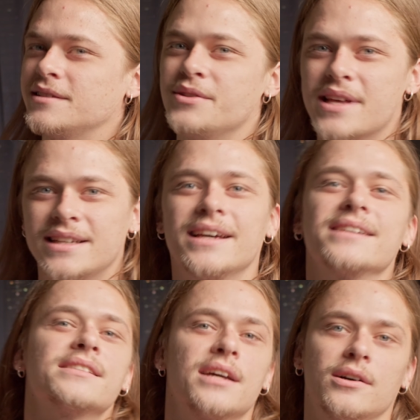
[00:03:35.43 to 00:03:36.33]
do that
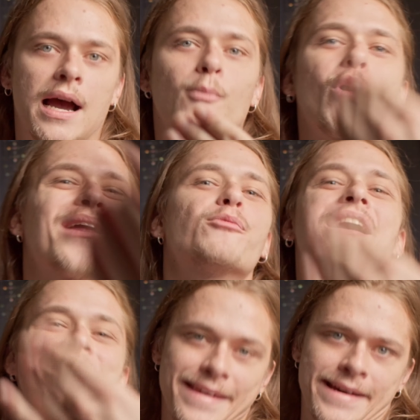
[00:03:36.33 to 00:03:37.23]
test? No, I'm right
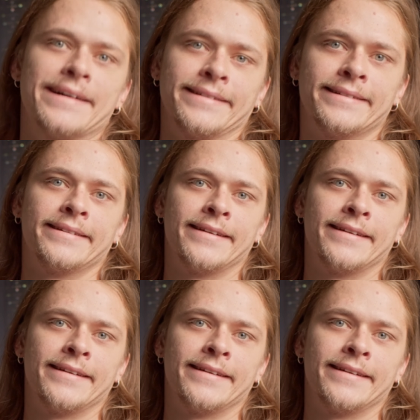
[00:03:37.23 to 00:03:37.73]
with you.